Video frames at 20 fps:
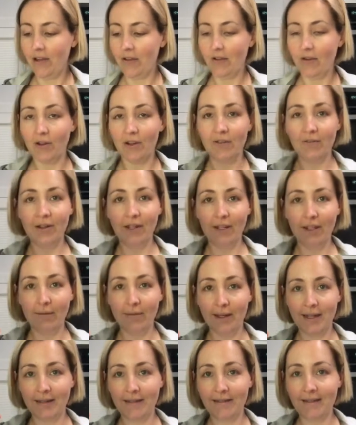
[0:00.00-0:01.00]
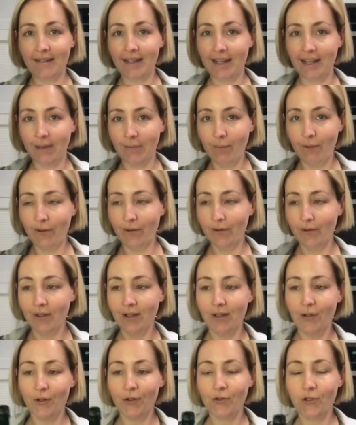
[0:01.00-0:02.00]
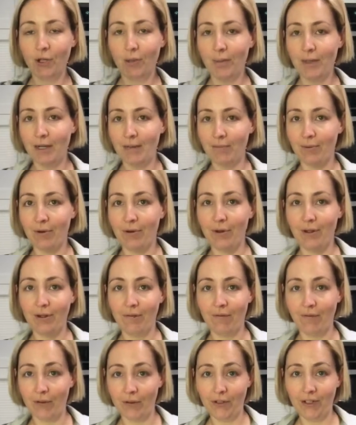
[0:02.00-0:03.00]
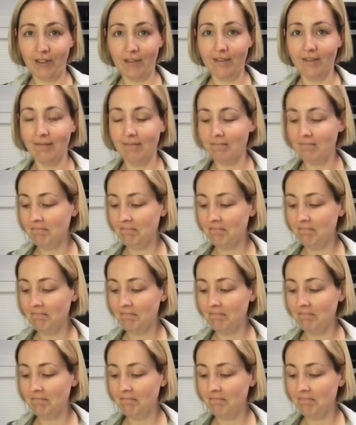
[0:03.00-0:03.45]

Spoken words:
Throw the vanilla beans in a bottle, top it up with vodka,